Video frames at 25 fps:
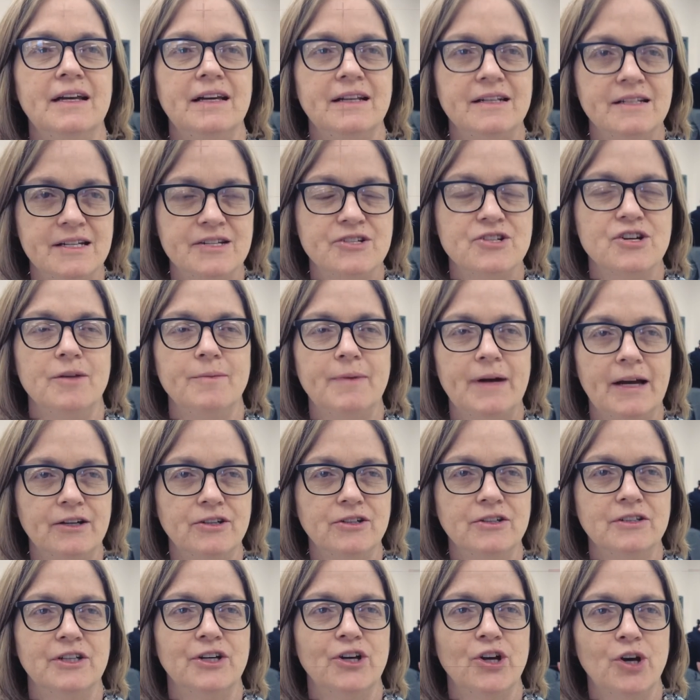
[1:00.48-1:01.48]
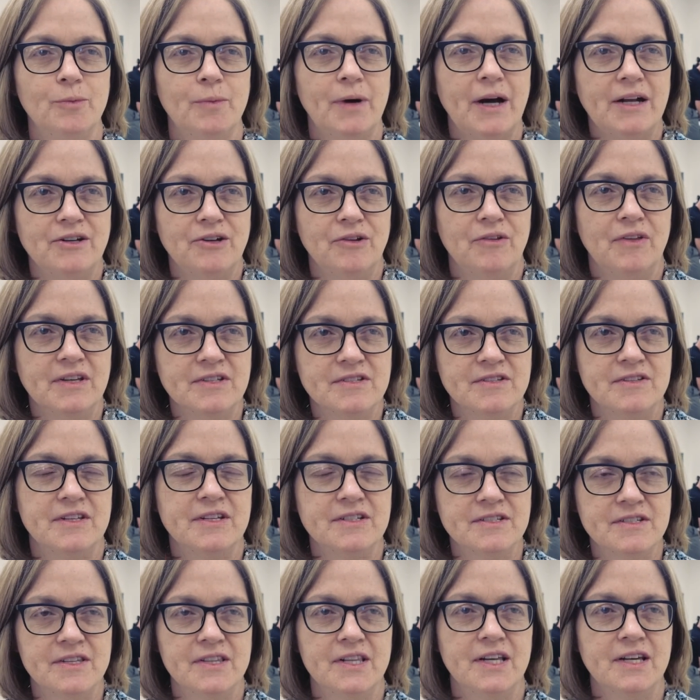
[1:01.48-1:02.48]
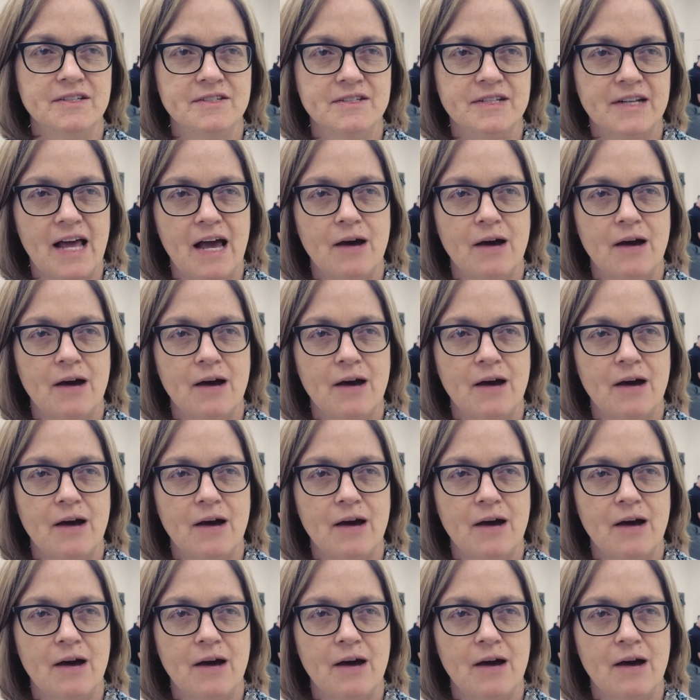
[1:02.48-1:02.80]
in detail about could the cobot do this and this and this,